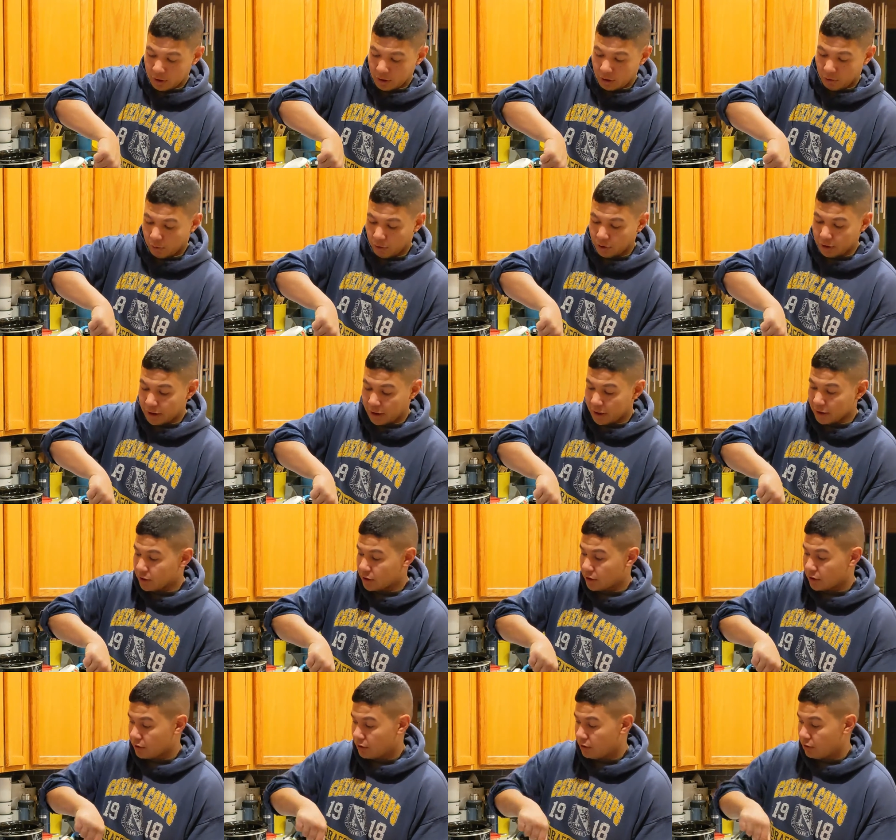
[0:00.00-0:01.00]
What that's
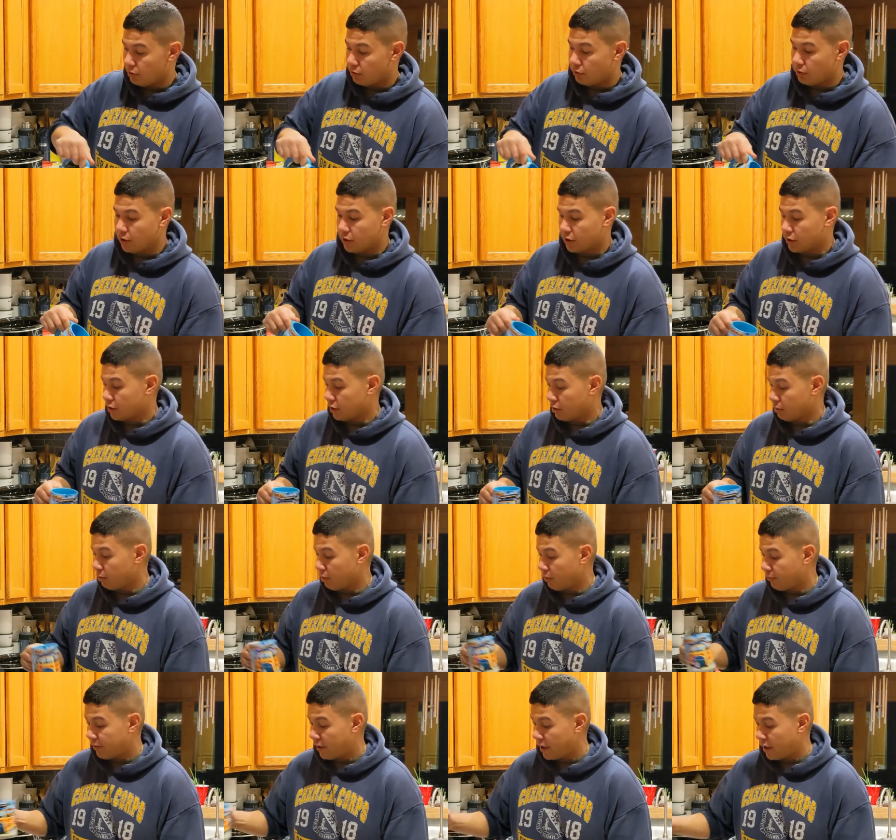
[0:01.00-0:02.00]
going to do is it's going to
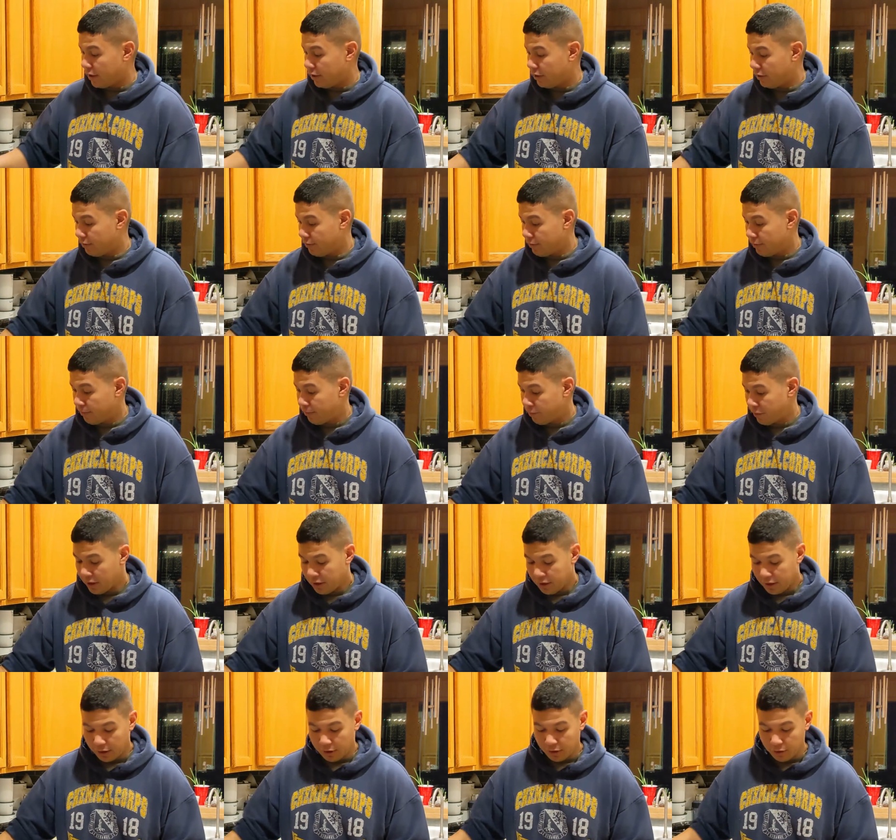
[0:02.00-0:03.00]
provide
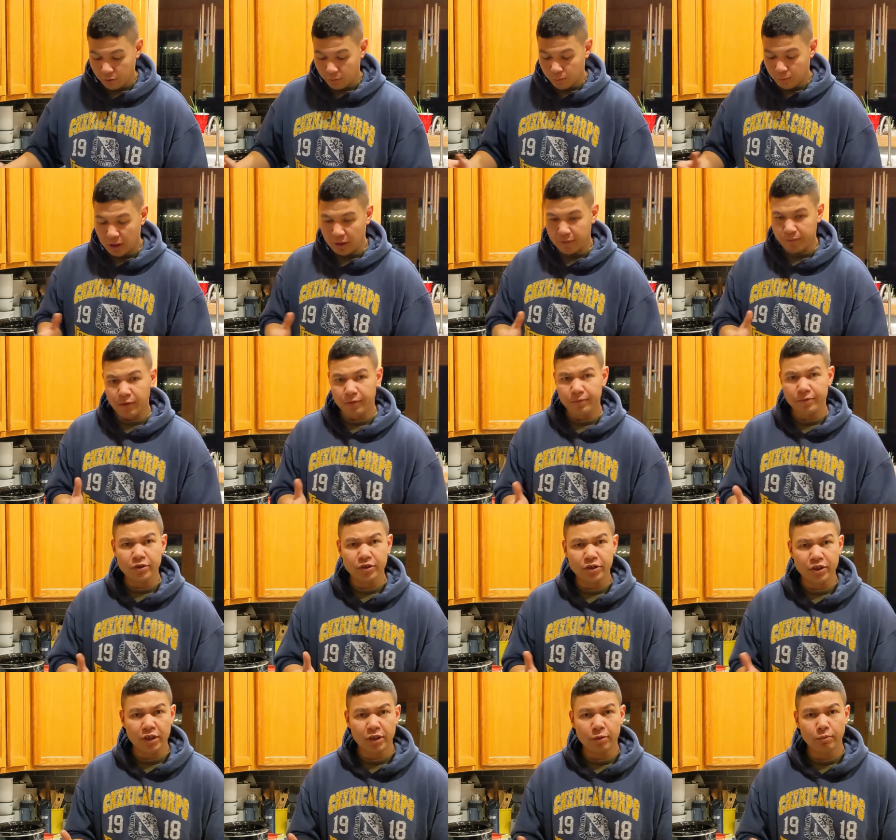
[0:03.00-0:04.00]
a little buffer. If
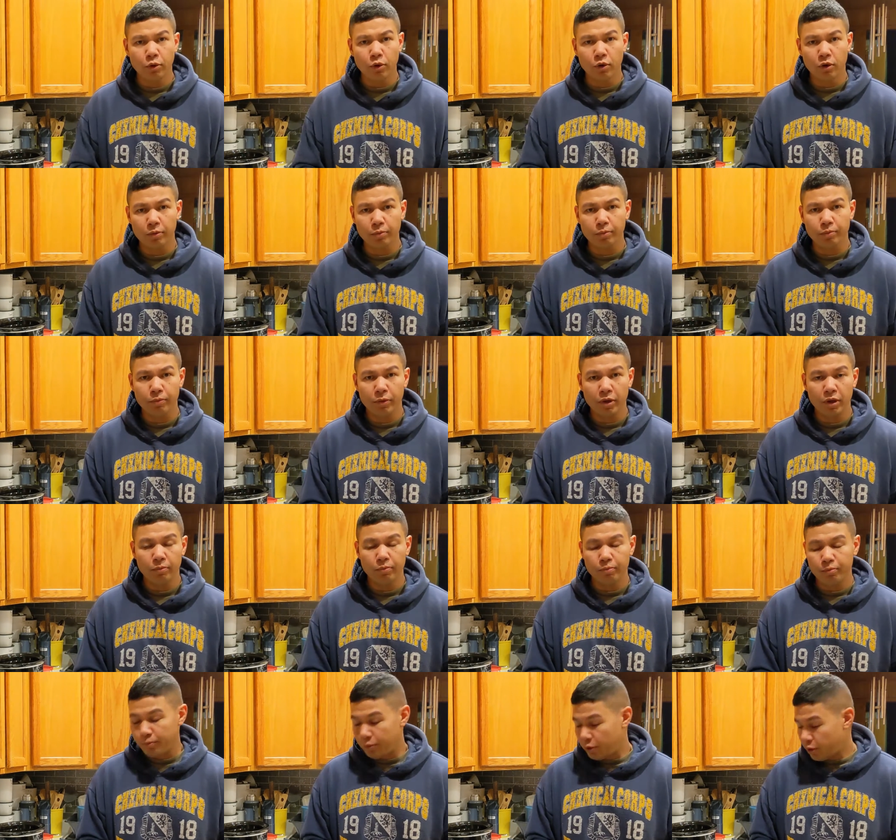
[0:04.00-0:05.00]
there's any more
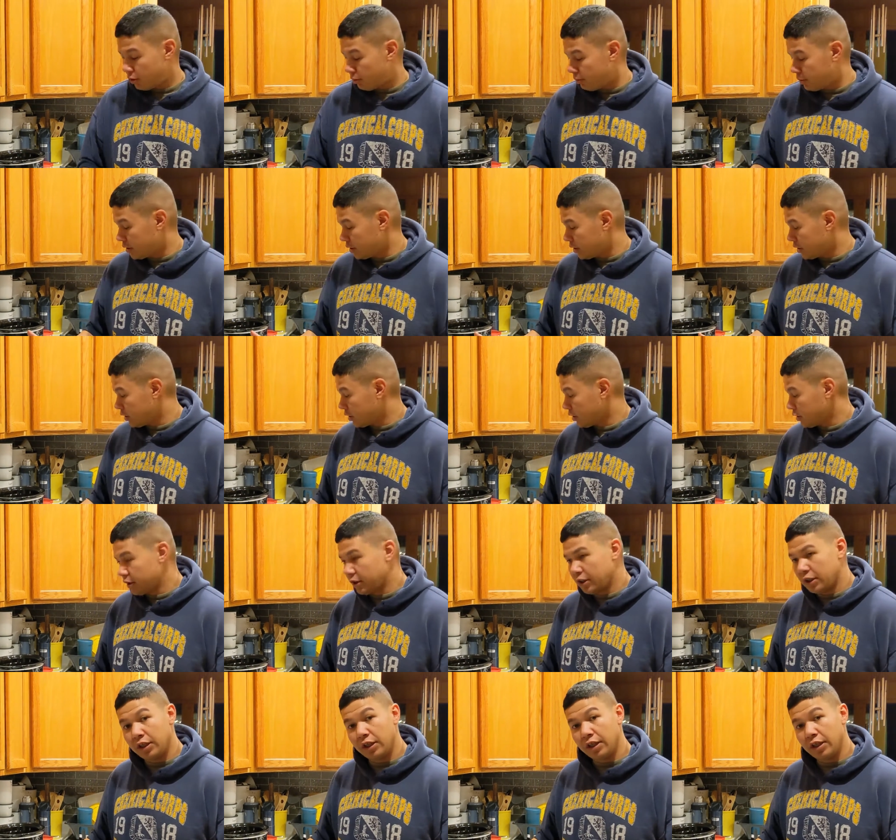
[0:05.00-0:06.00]
impurities
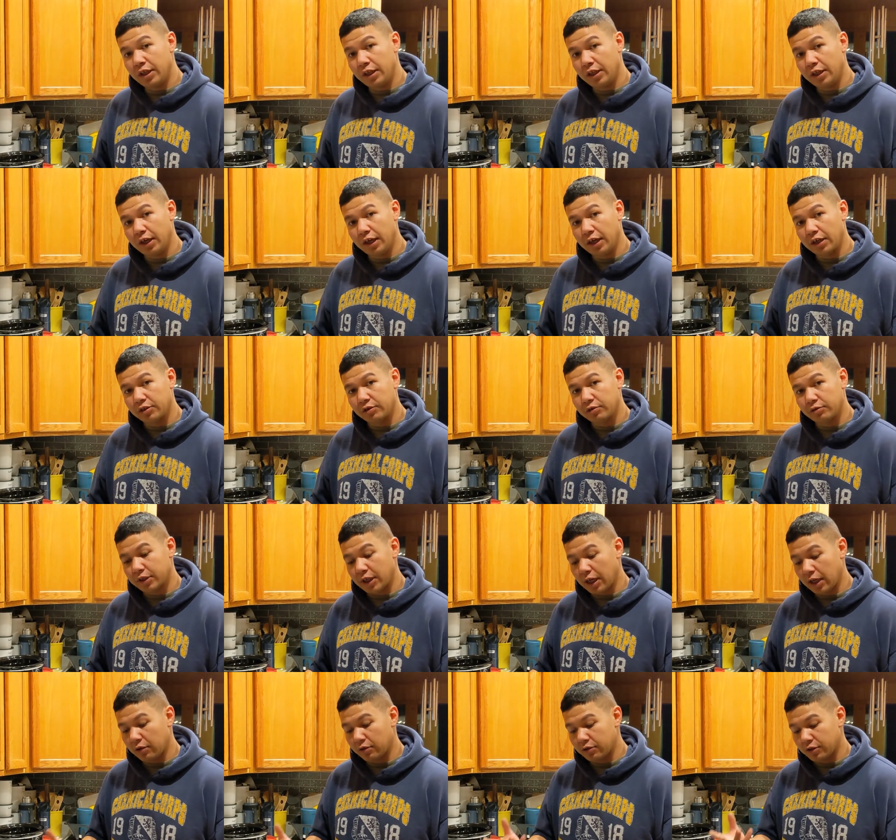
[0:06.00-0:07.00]
in the actual
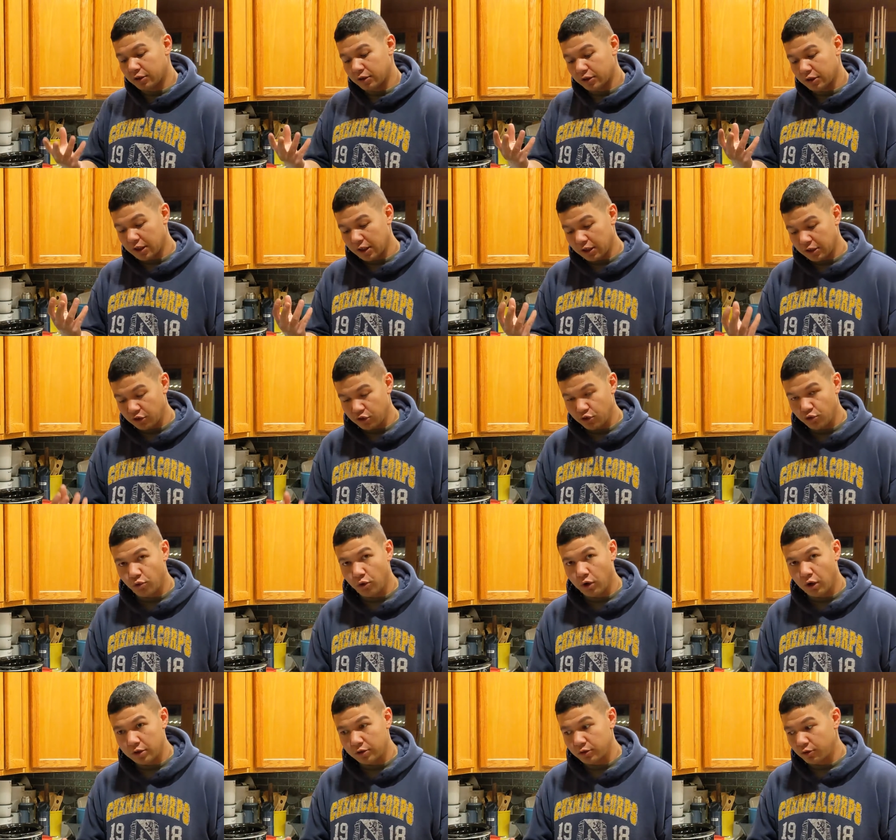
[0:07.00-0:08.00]
tallow, it's going to kind of
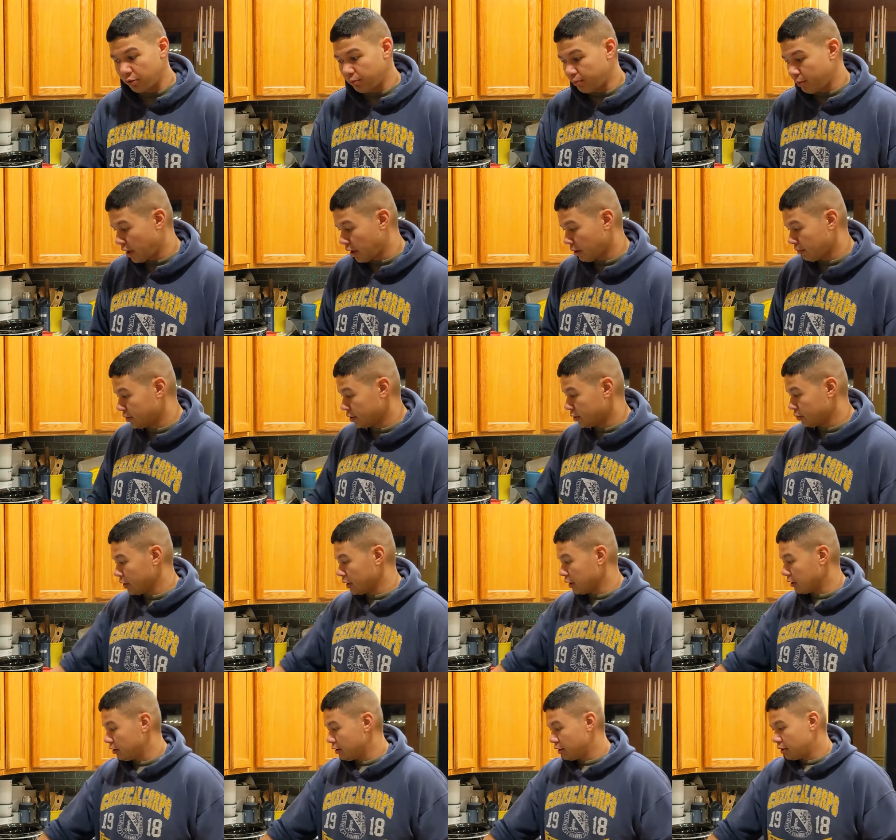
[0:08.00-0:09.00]
draw it to the bottom as
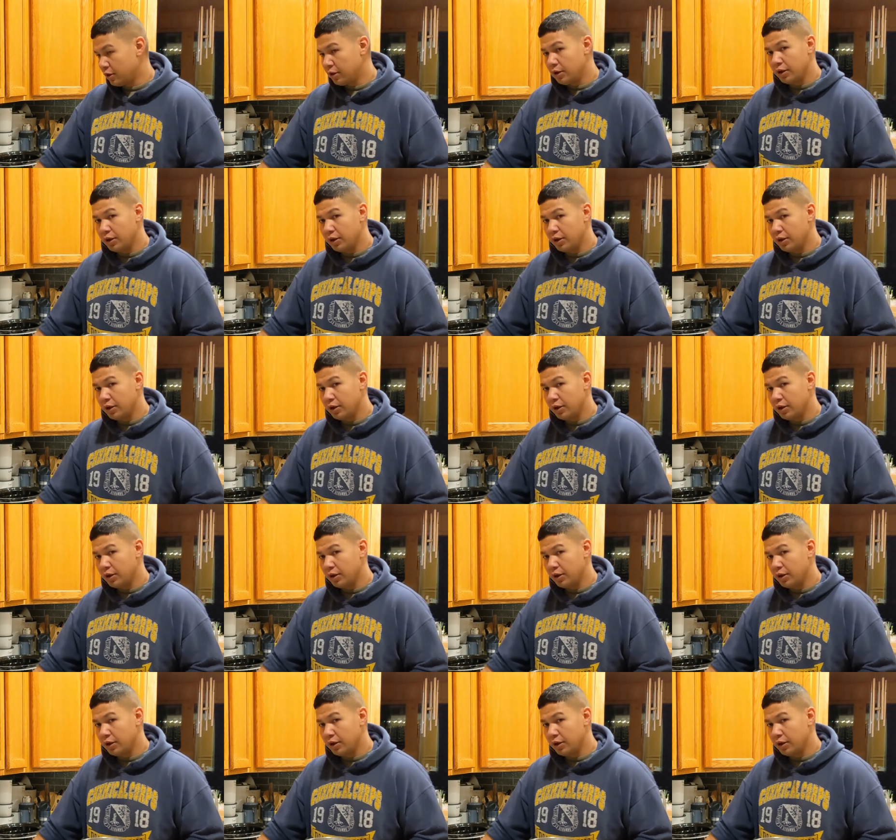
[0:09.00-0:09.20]
well.